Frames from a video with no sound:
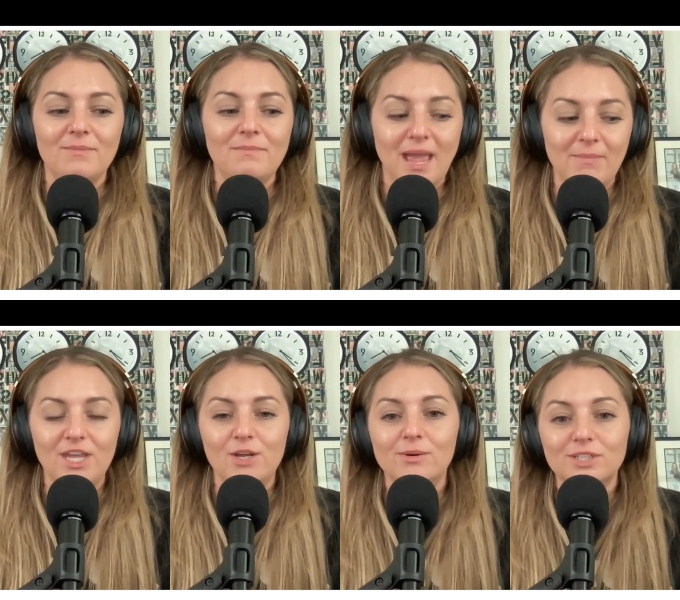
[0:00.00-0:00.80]
maybe
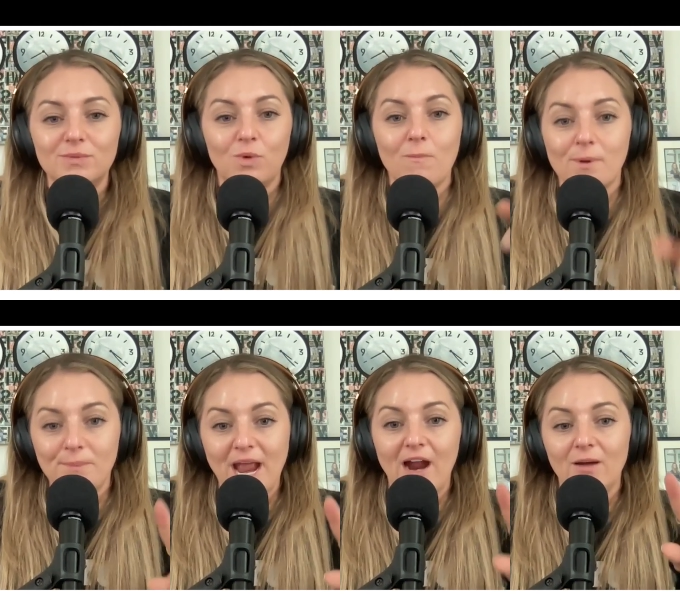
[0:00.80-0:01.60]
you were
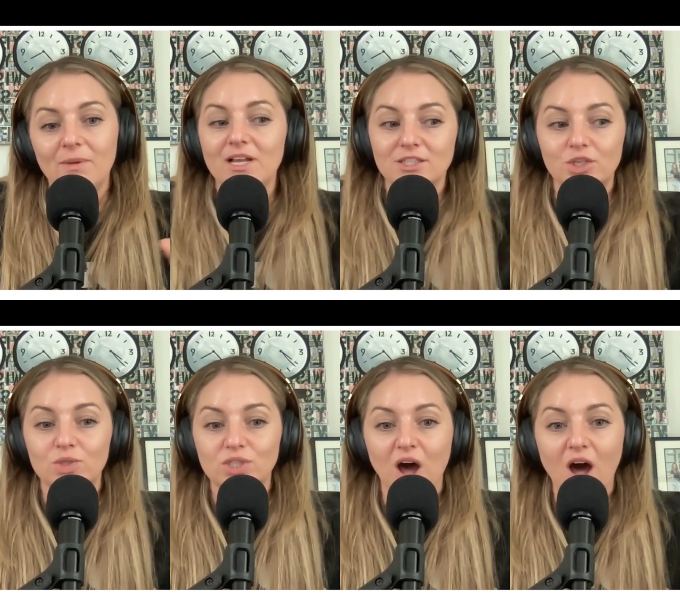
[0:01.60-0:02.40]
prepared because
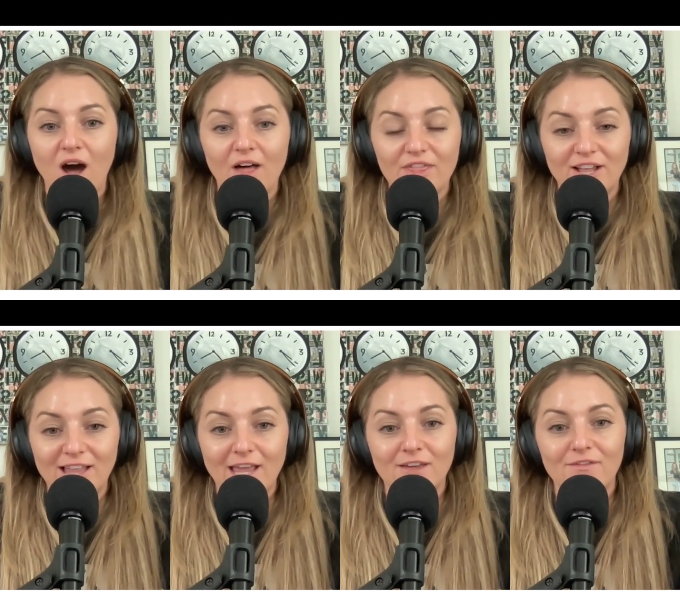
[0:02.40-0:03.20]
you saw the
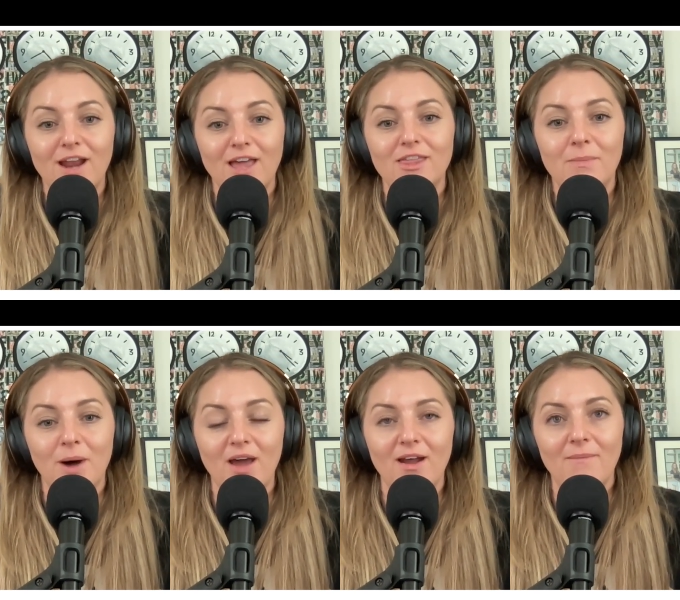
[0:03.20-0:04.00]
length of it at the
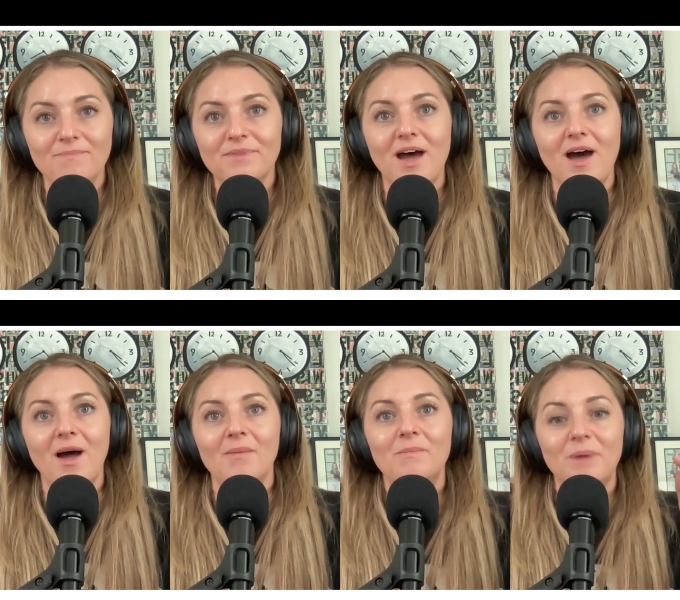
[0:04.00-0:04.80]
bottom.
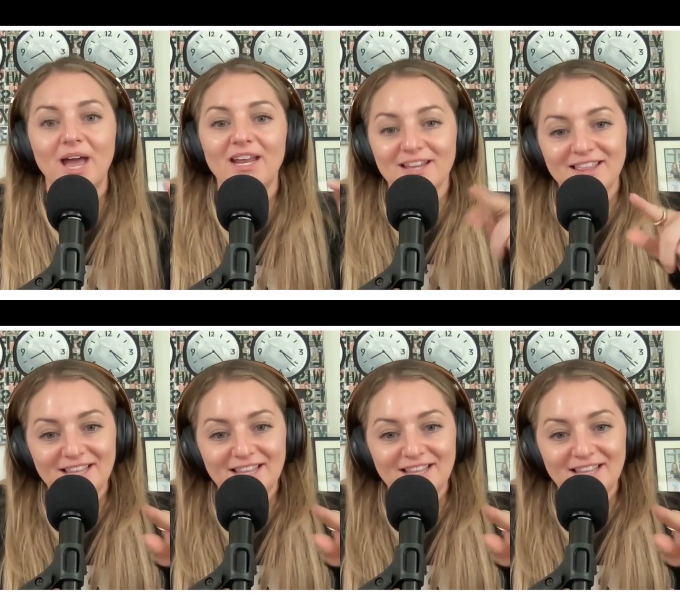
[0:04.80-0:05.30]
But